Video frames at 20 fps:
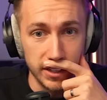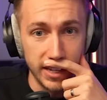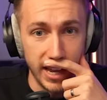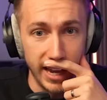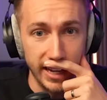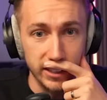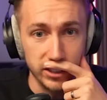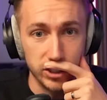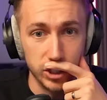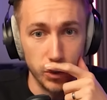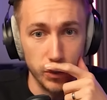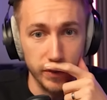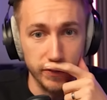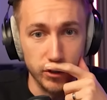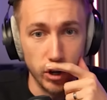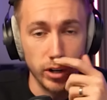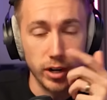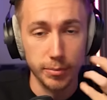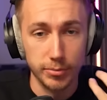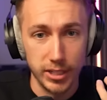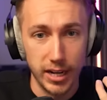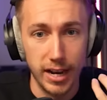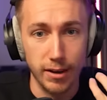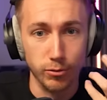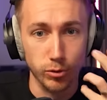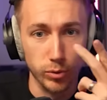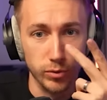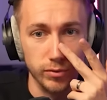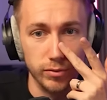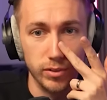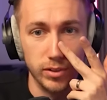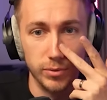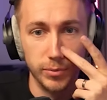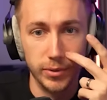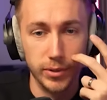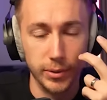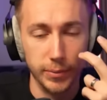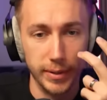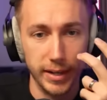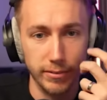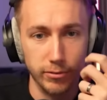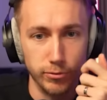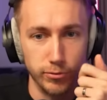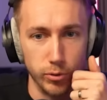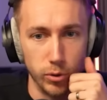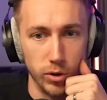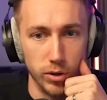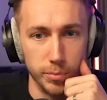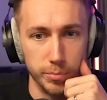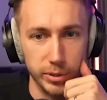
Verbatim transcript: Okay, so we've gone up to level... We're, we're level 4.